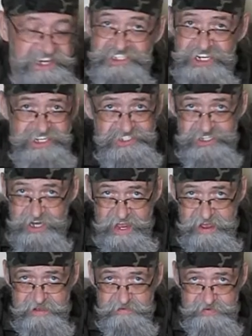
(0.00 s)
just
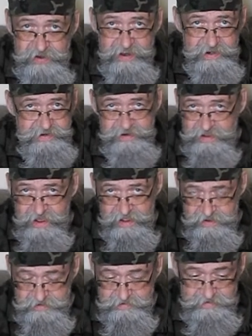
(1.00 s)
left on
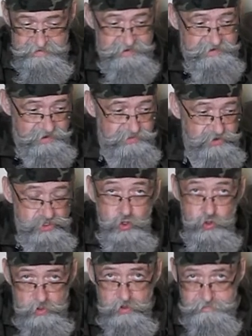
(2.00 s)
another
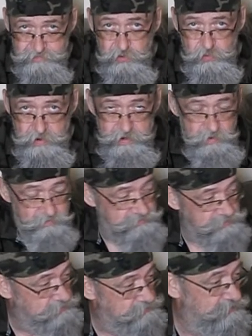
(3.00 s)
tour of duty
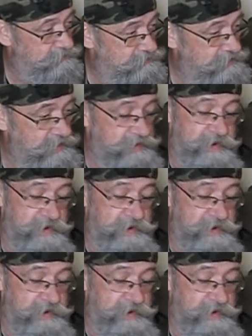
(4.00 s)
over the road,